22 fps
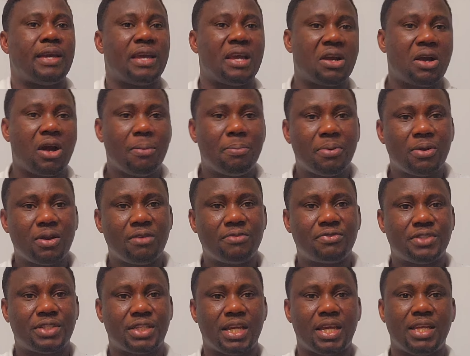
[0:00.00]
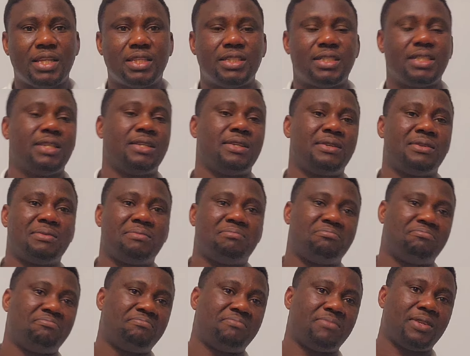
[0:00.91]
a couple of change
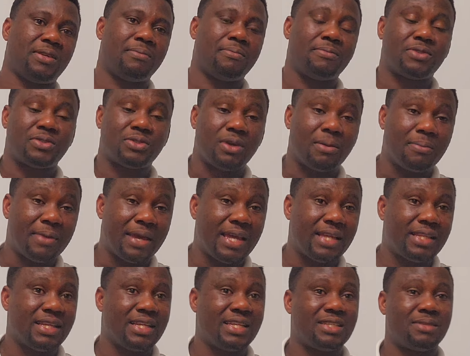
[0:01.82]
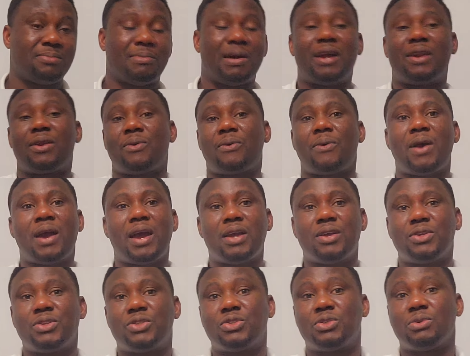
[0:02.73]
some agents might
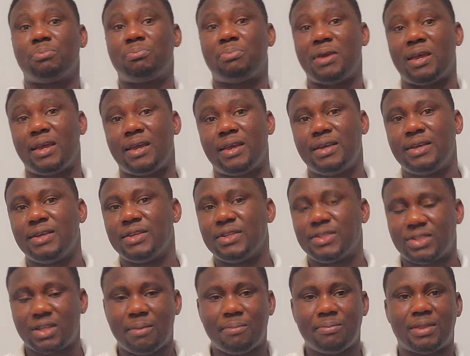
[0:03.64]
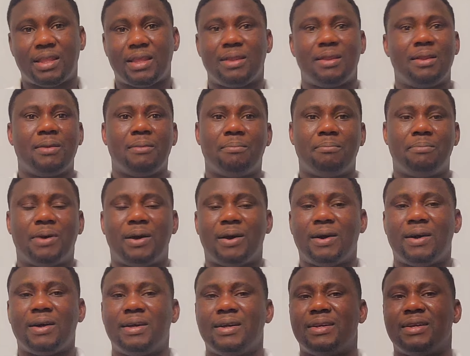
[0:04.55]
require you to pay something
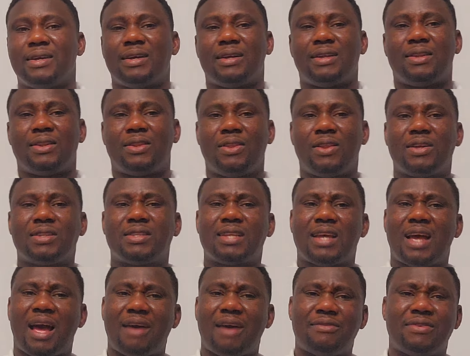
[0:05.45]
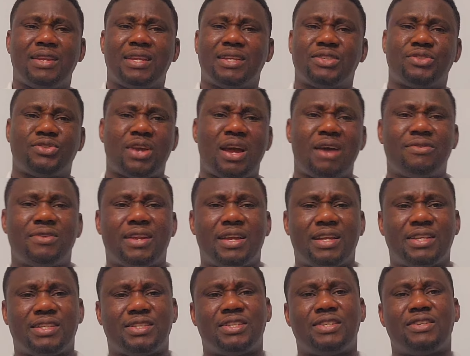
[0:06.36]
but not having a travel
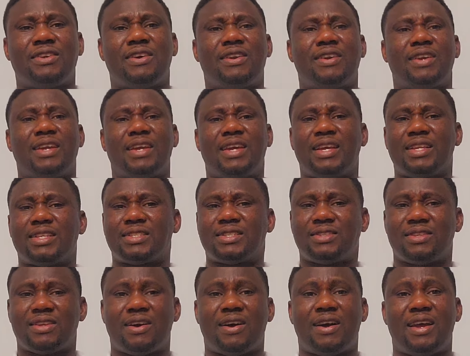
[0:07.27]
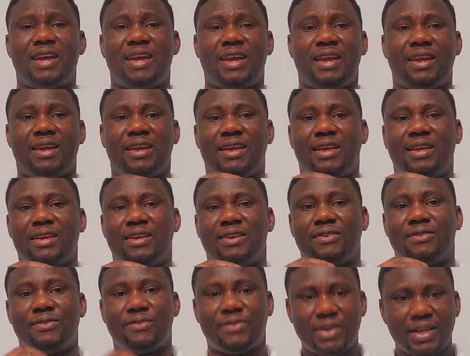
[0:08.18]
itinerary it's not a
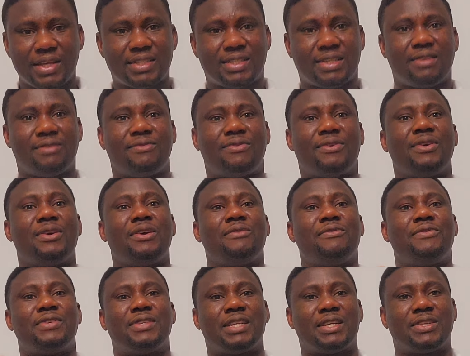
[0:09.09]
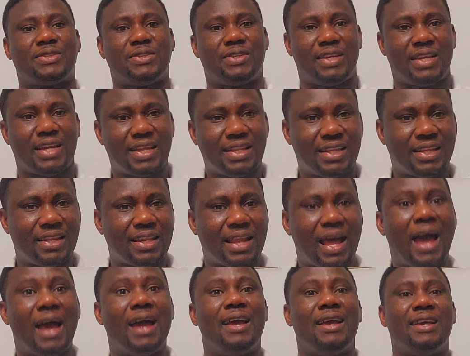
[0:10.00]
reason for your visa to get
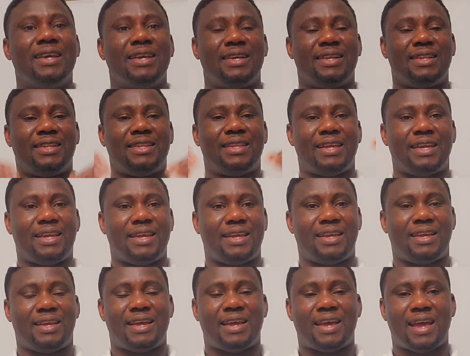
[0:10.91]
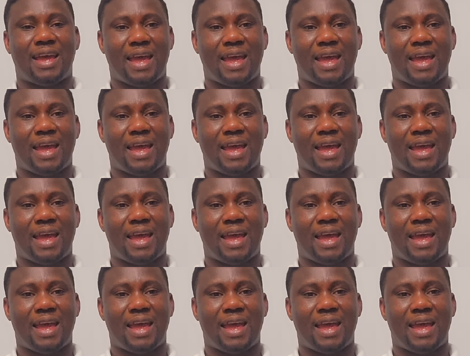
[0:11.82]
denied the